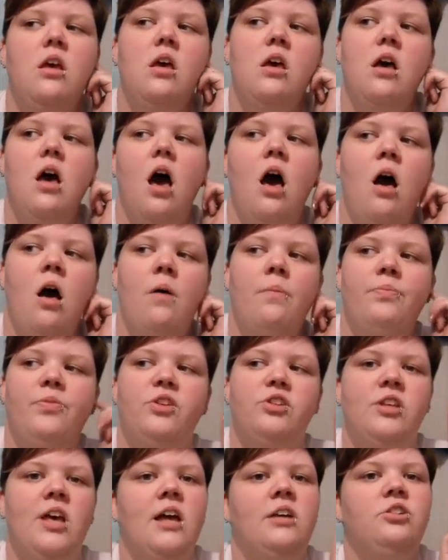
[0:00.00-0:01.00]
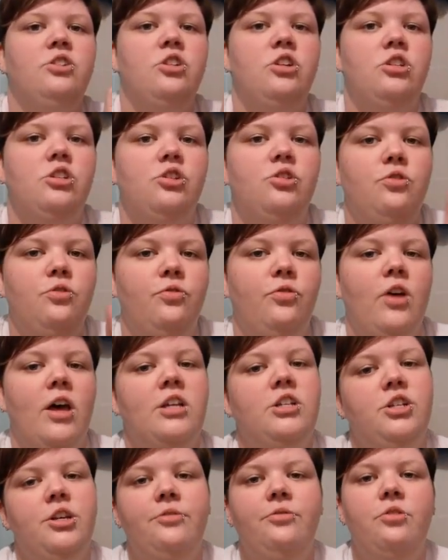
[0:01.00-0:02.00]
Um, there's actually two
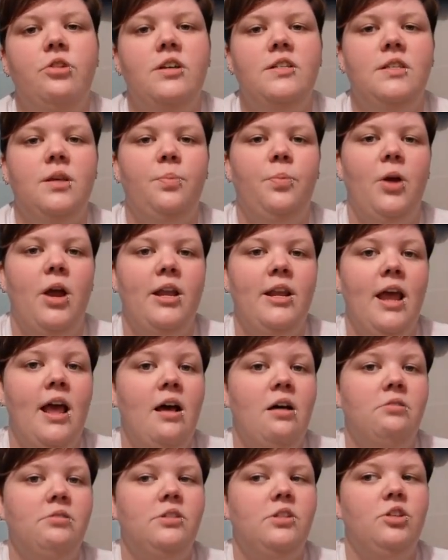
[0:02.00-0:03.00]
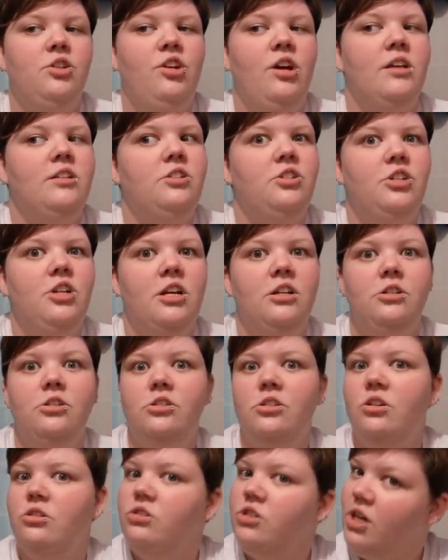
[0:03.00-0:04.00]
flash giveaways up right now, so you guys should
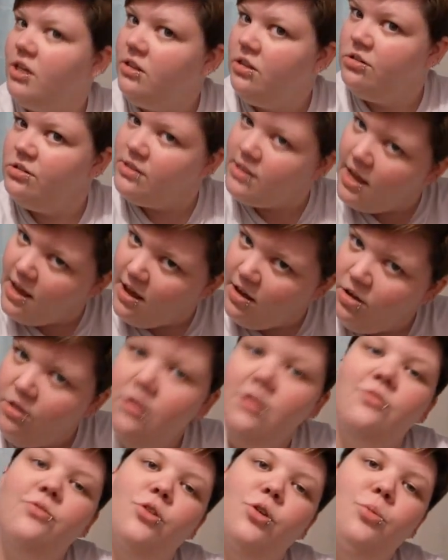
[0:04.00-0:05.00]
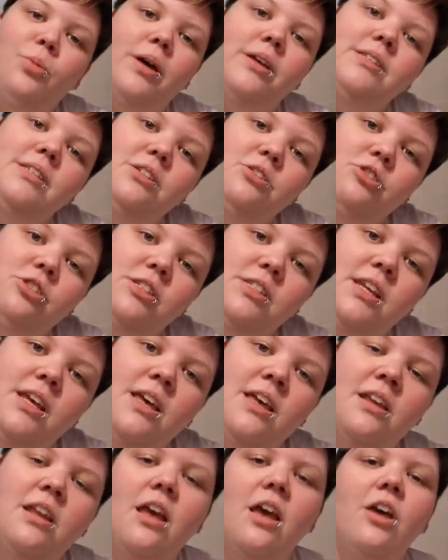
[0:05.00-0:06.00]
actually go check those out. If anybody's
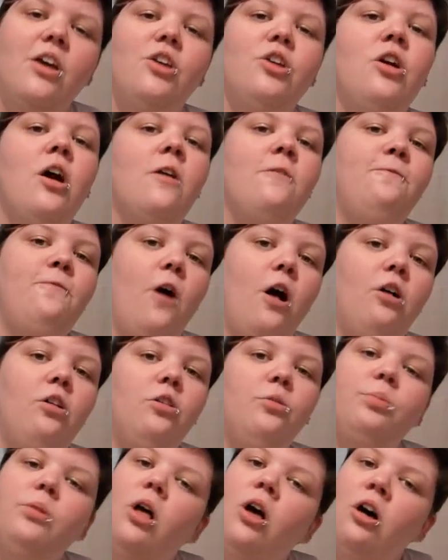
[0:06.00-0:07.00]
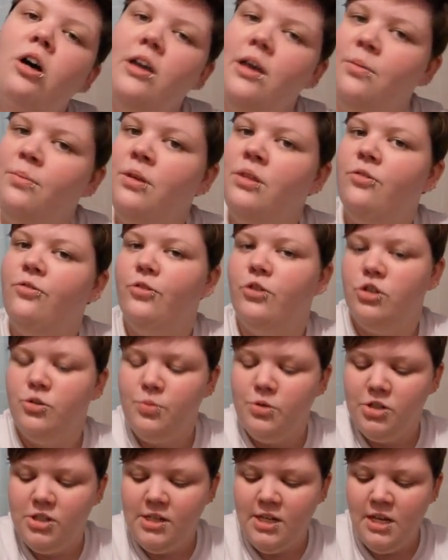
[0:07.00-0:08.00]
interested, you got to follow the blog and be the first
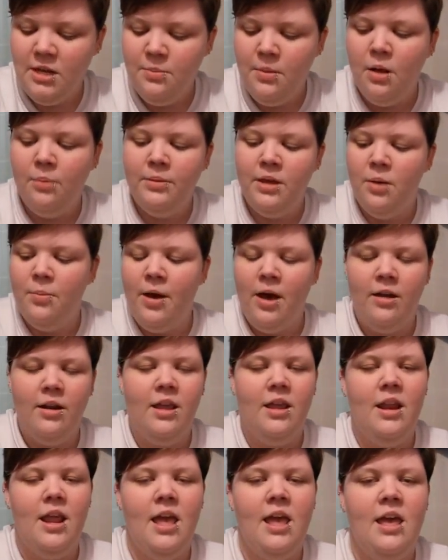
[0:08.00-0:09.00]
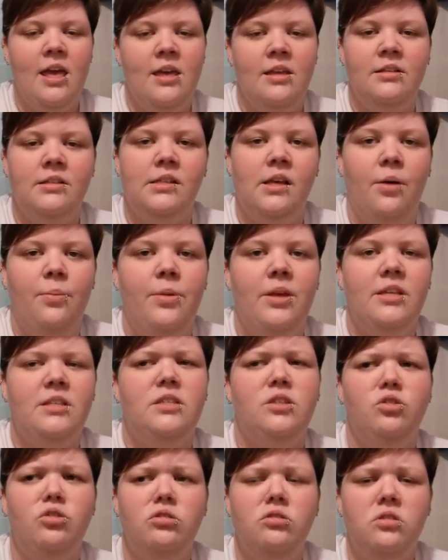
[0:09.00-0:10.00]
person to email me about it. And um, as
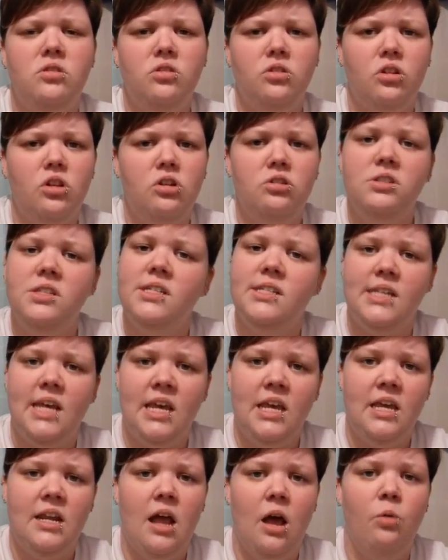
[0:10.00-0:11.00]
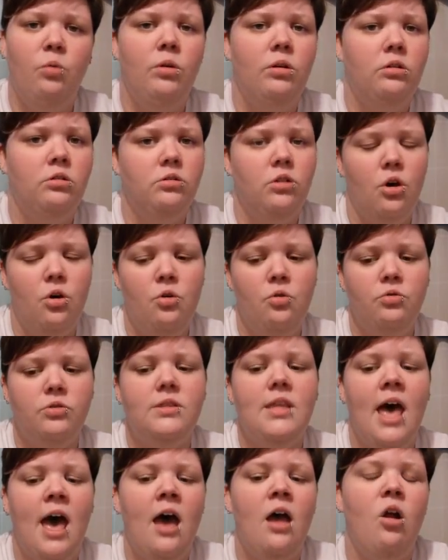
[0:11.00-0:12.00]
soon as they're closed and taken, I will note
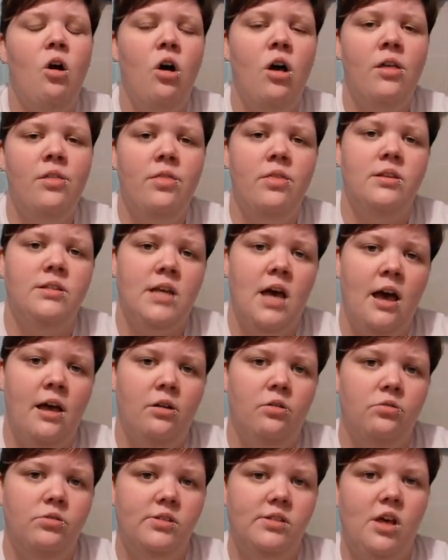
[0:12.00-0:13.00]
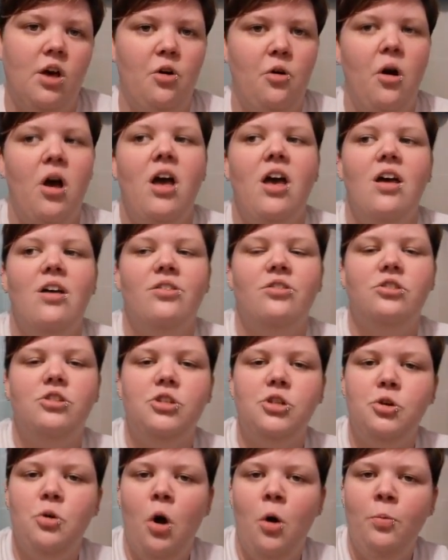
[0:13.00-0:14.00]
that on the title. So there's
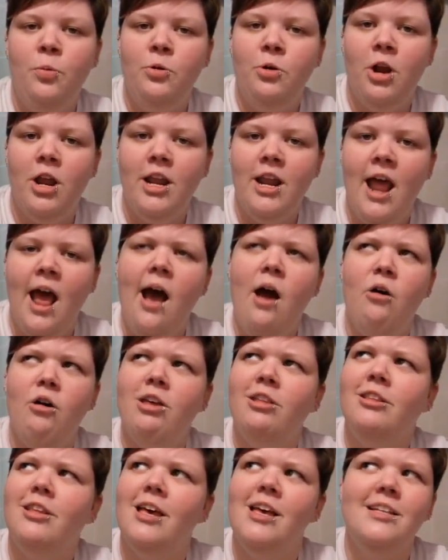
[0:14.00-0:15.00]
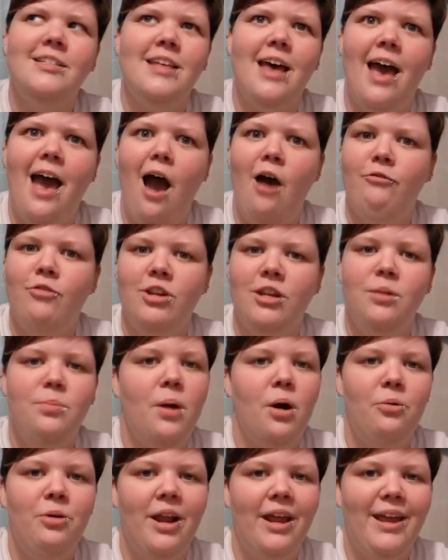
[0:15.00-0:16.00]
two open right now, unless I have an
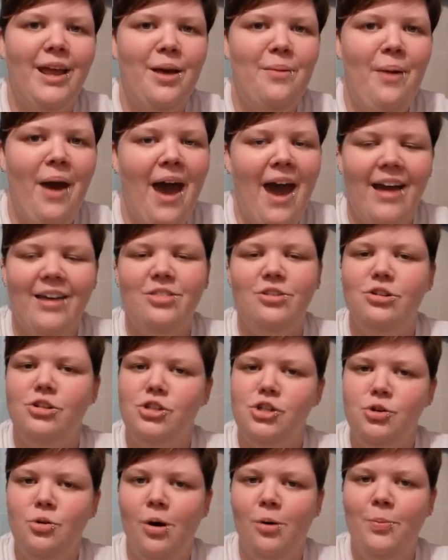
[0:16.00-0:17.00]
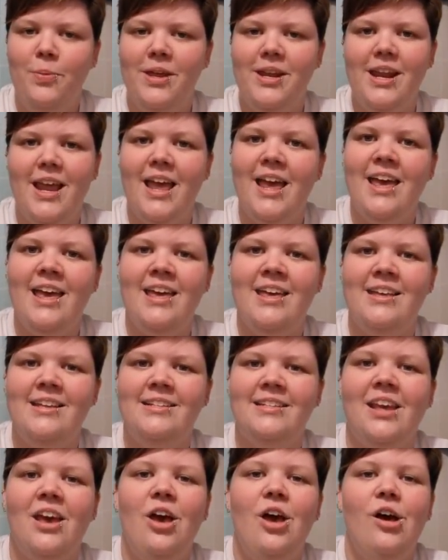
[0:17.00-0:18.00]
email when I get back. There's two open,
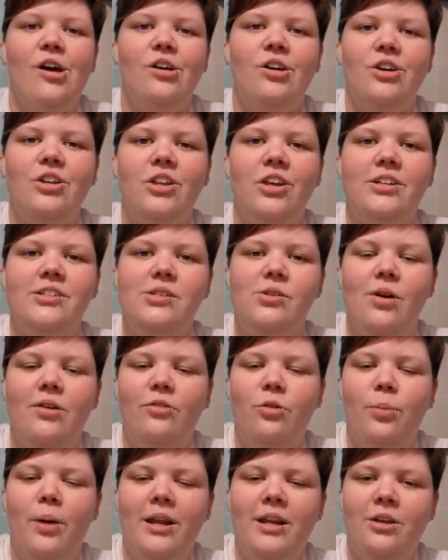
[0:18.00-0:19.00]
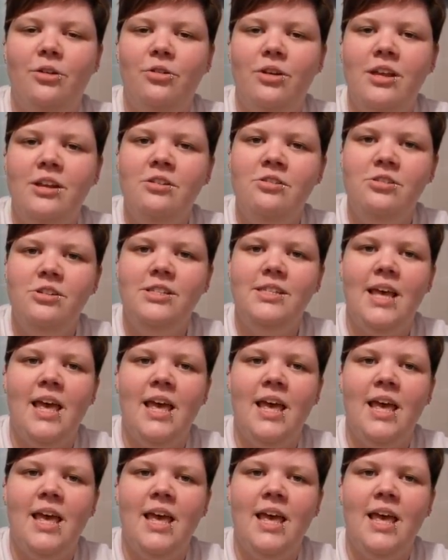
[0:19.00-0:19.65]
and good luck to everybody who enters.